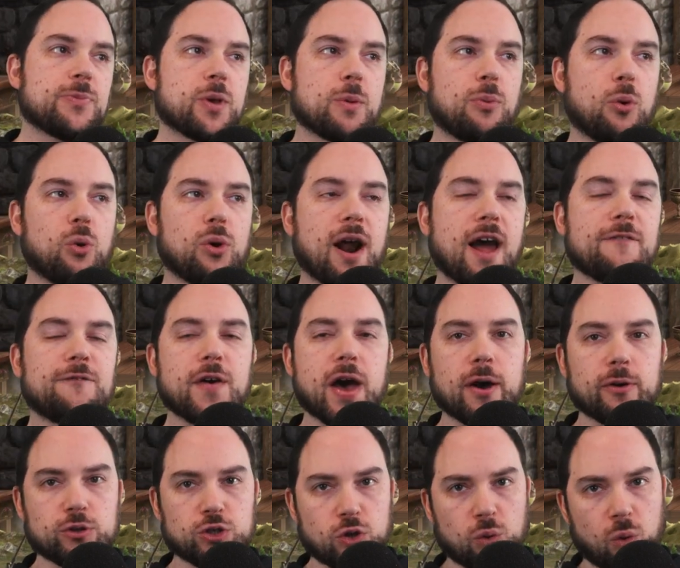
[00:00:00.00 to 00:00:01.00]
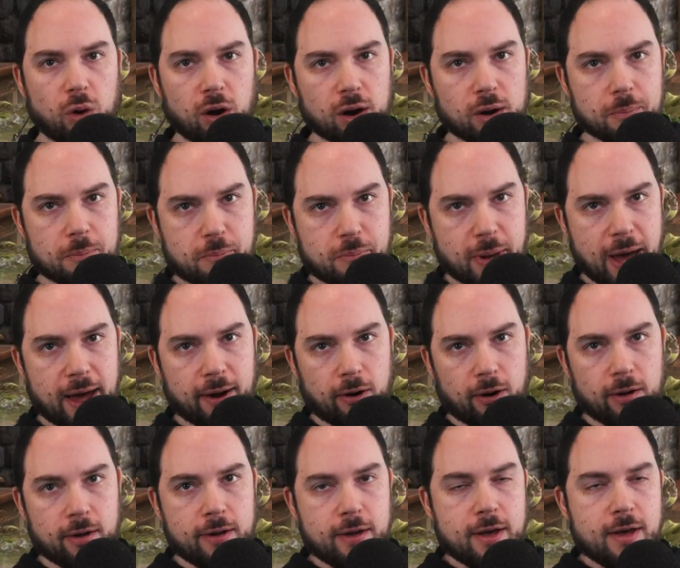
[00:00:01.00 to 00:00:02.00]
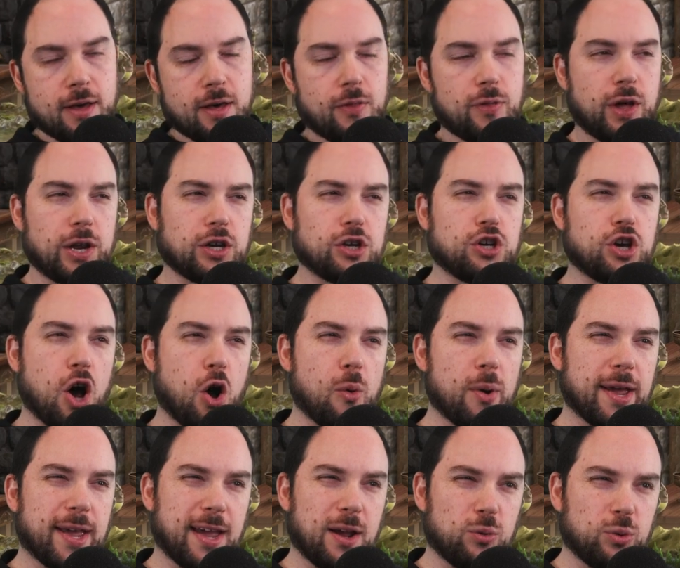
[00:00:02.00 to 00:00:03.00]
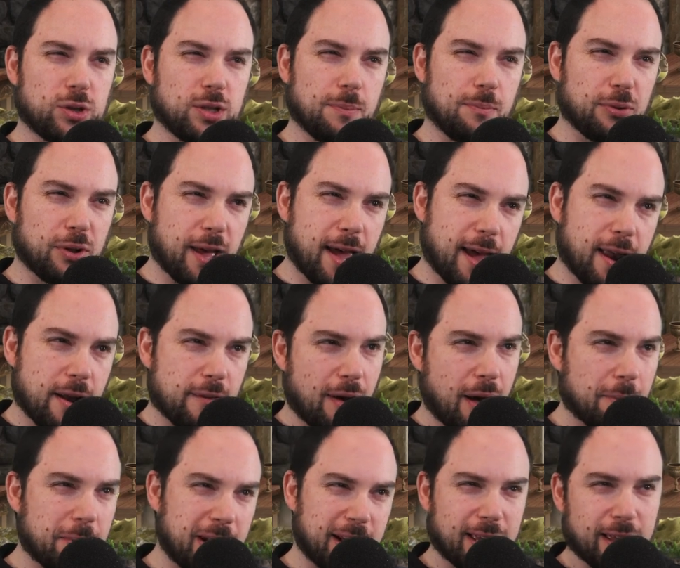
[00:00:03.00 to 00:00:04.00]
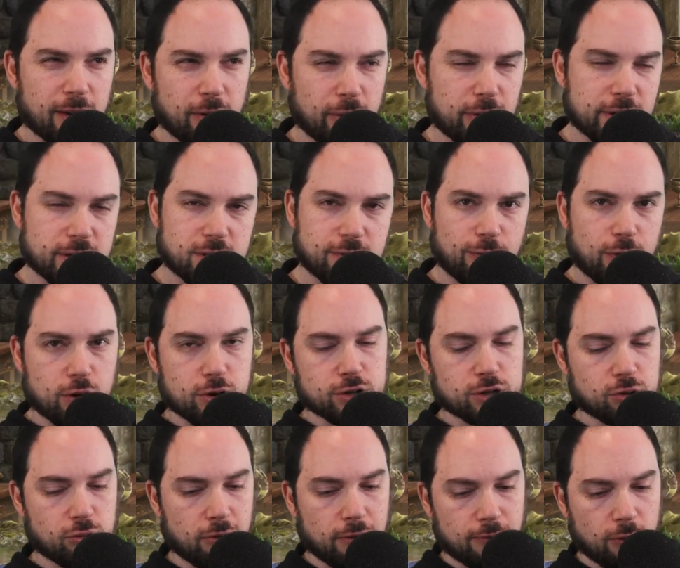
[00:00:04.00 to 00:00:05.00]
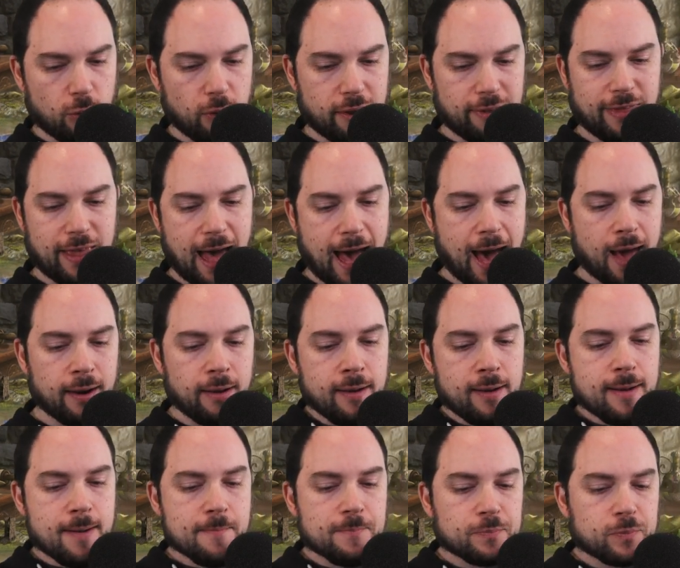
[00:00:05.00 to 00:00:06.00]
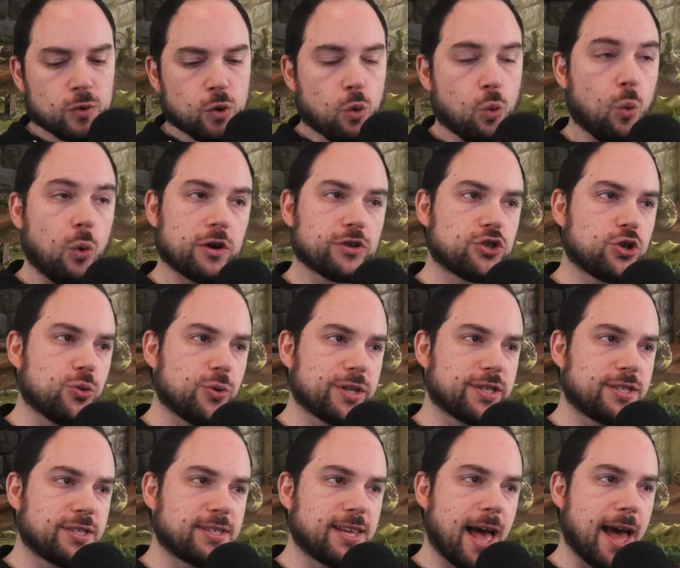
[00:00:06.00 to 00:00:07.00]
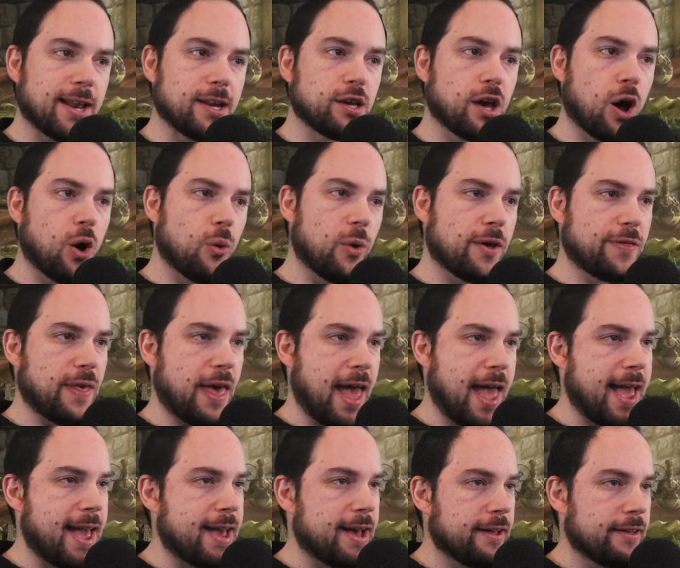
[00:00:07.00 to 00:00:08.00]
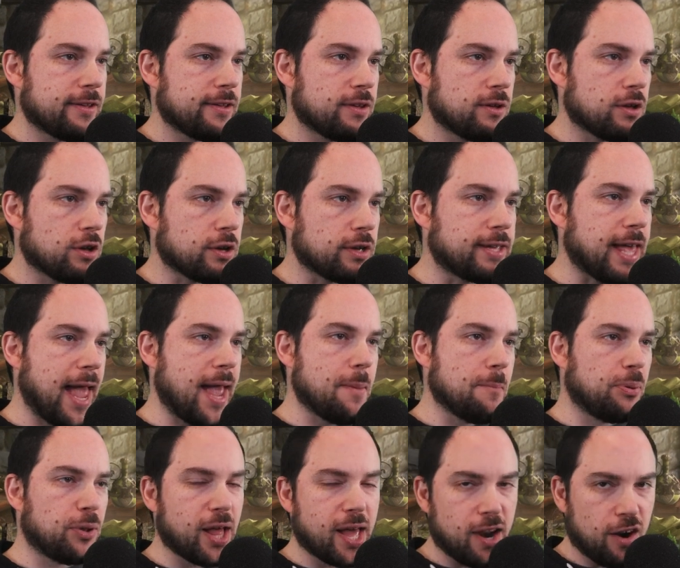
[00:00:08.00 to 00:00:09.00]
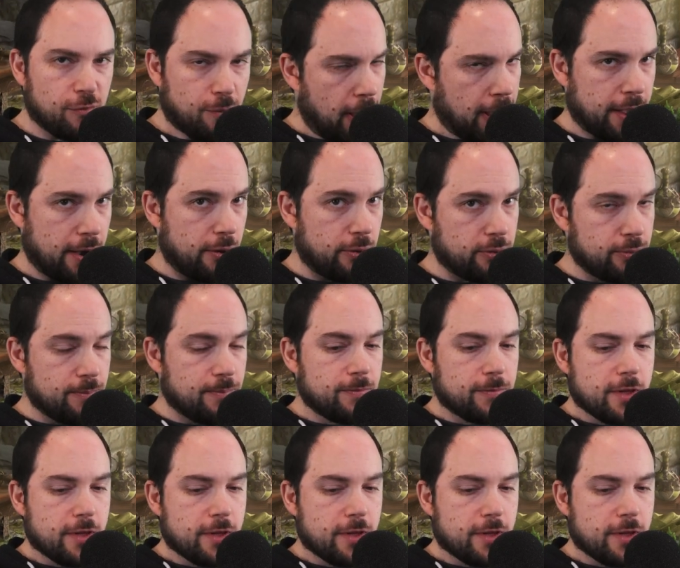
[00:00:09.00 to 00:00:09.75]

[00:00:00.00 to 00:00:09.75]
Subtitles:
But what I found to work better than going in with the plan of I'm going to kill this first or avoid that was to instead go with a game plan of my own.